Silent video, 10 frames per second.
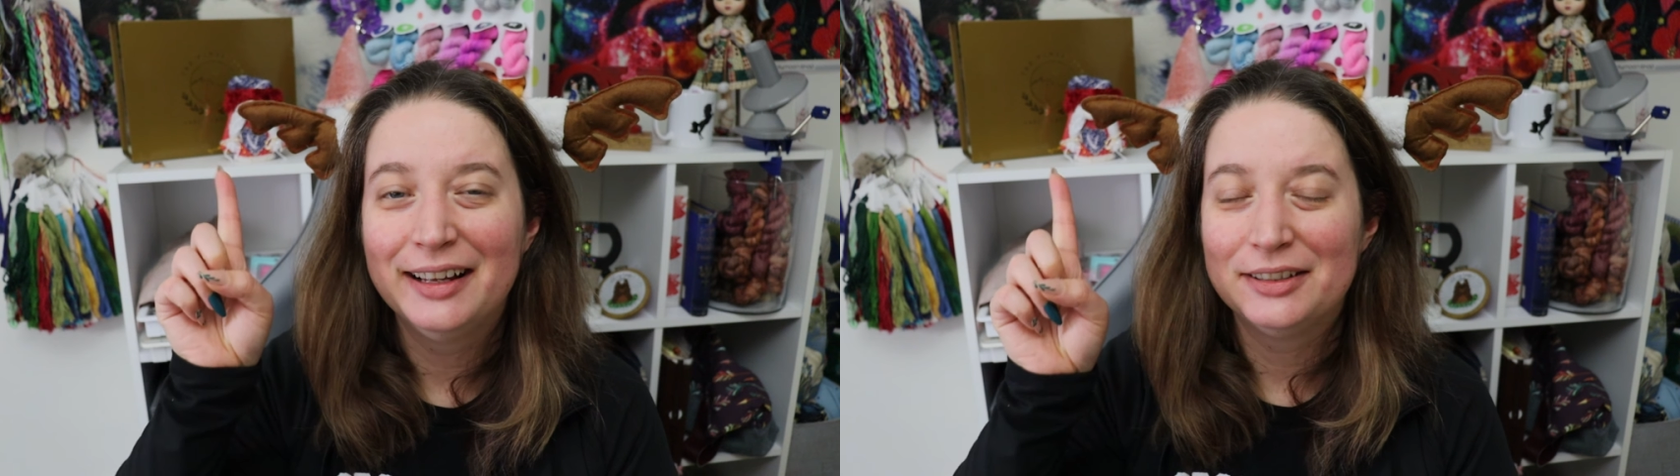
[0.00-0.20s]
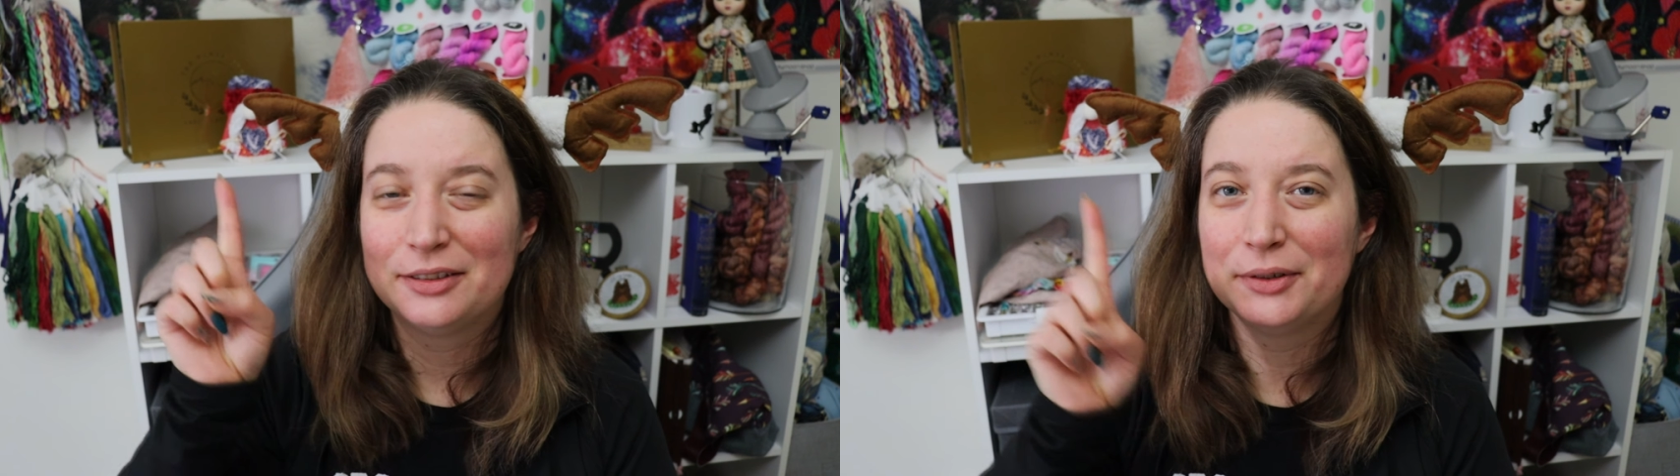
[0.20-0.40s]

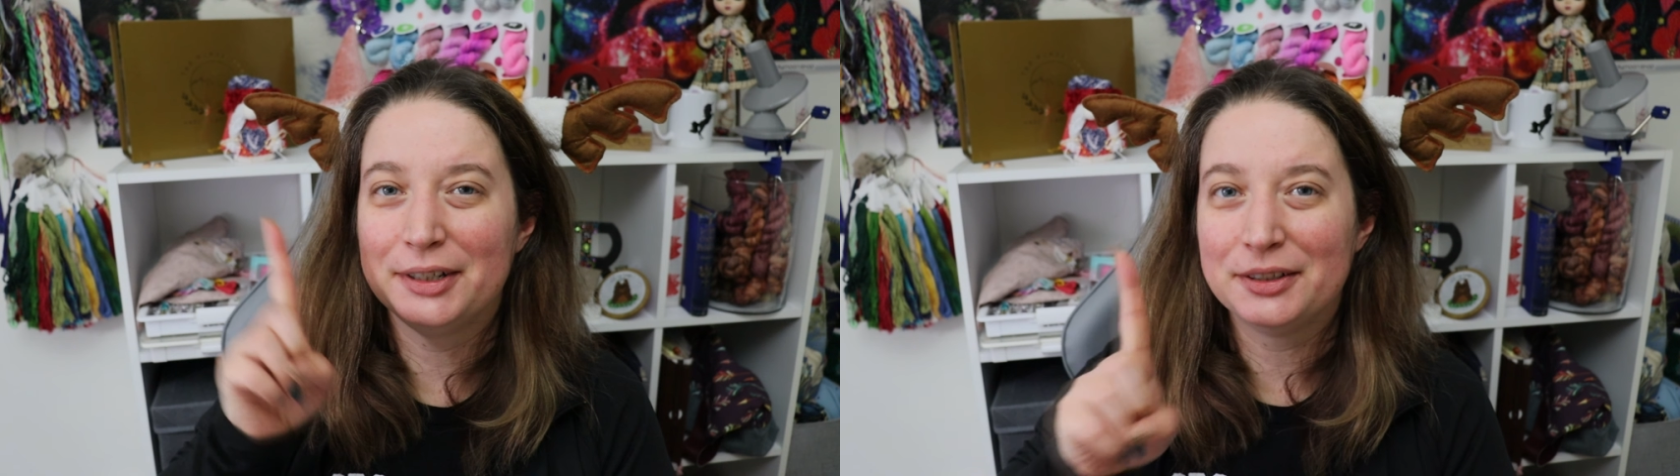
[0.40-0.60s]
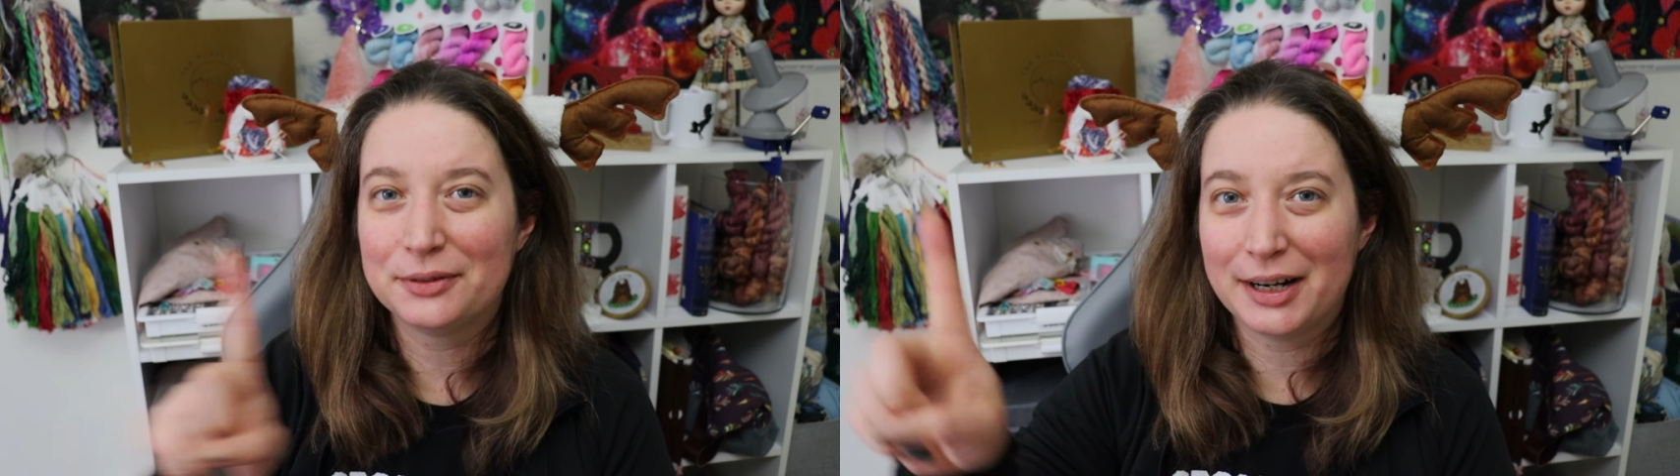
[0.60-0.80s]
so it
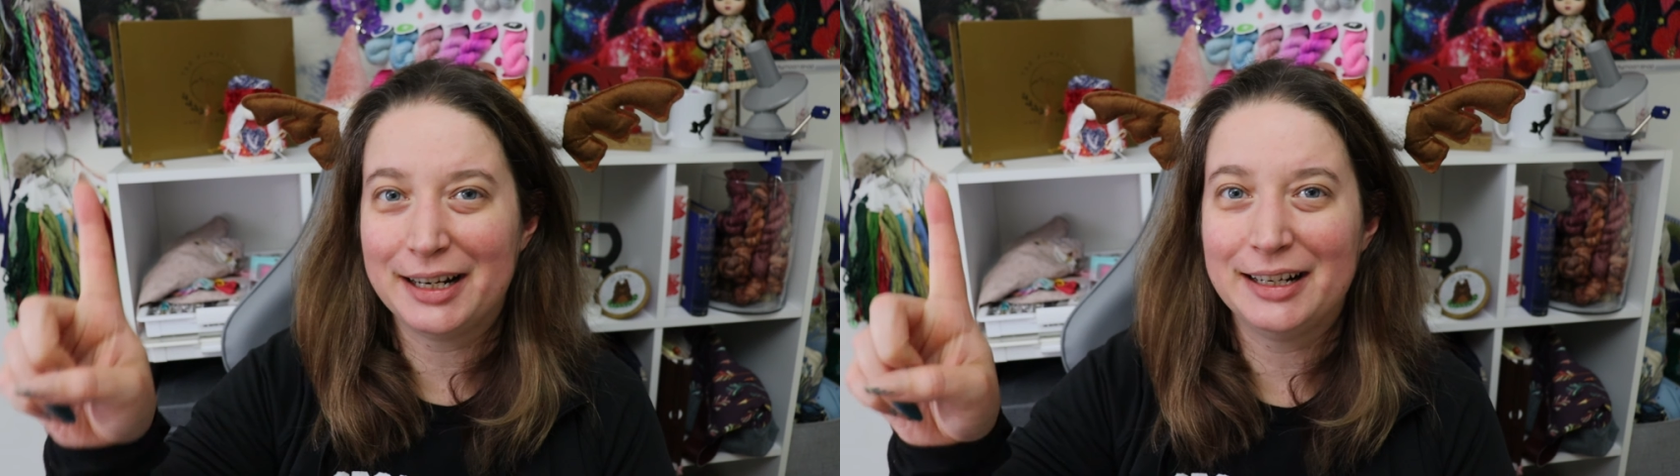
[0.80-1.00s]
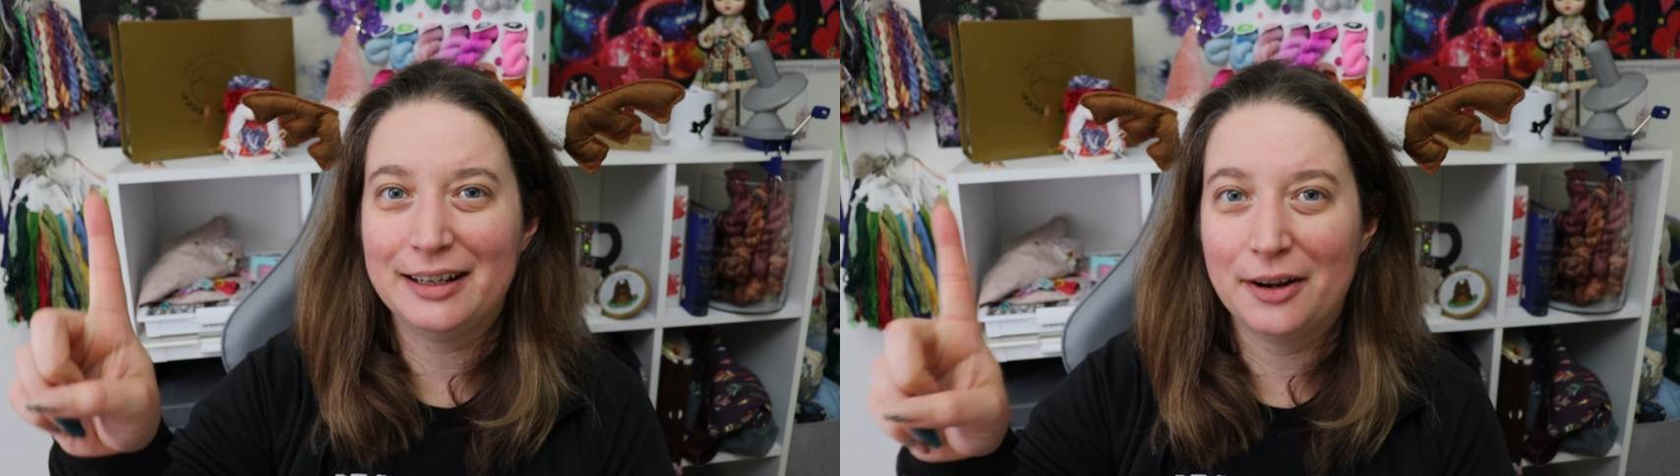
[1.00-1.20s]
is
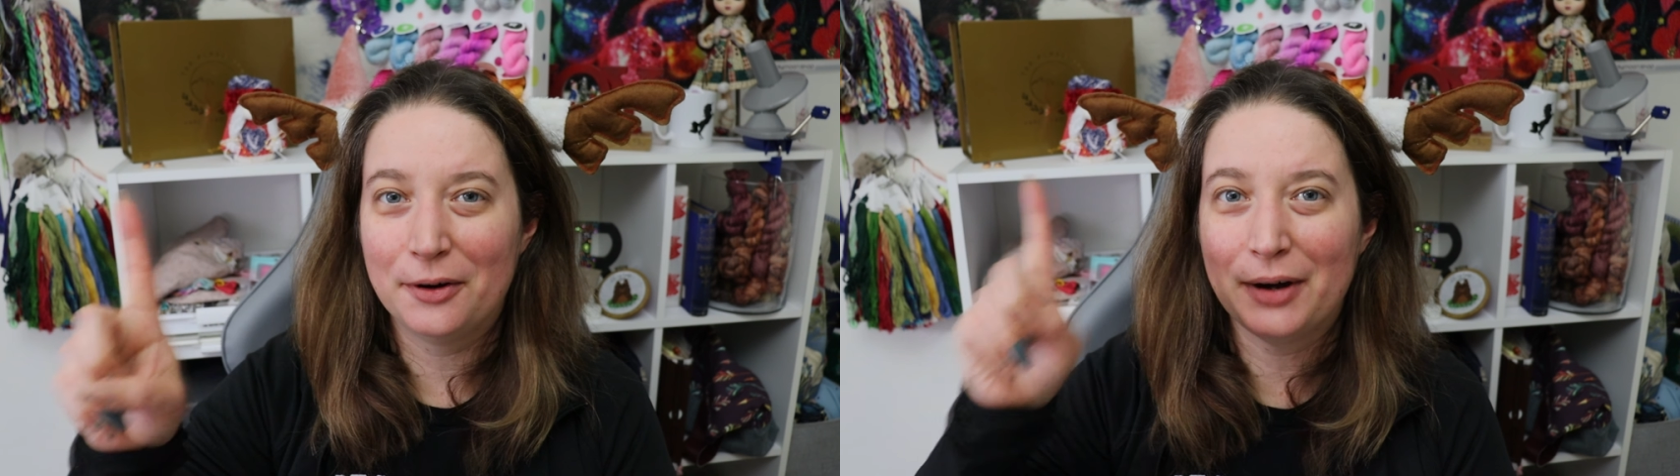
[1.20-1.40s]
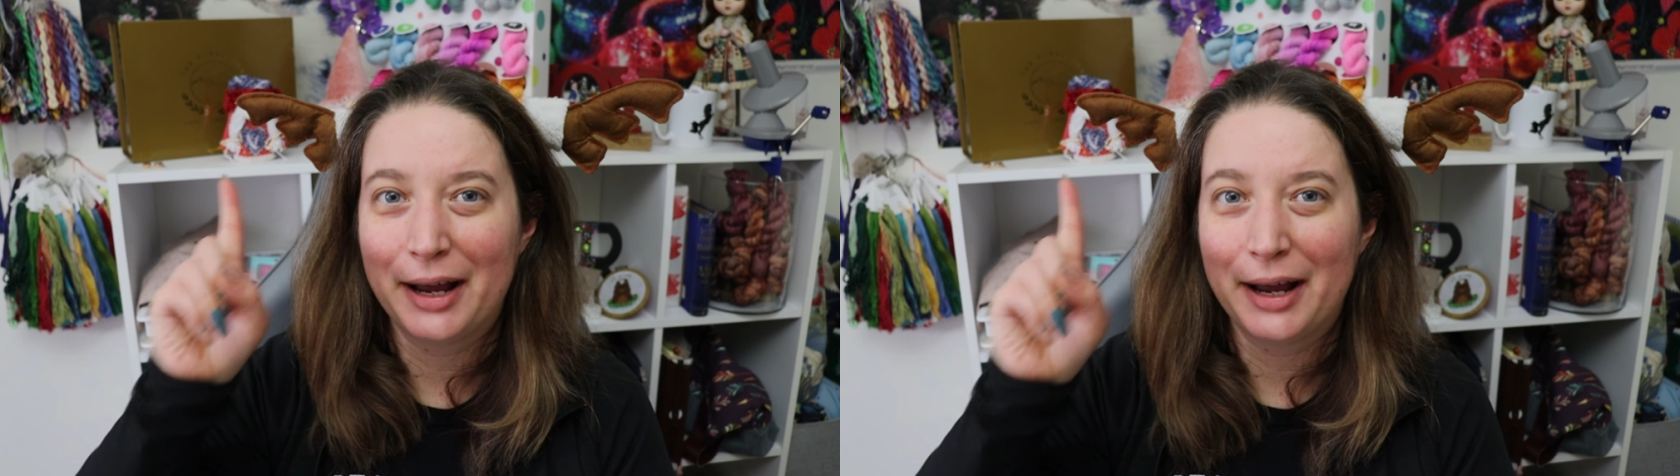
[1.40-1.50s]
ready to go.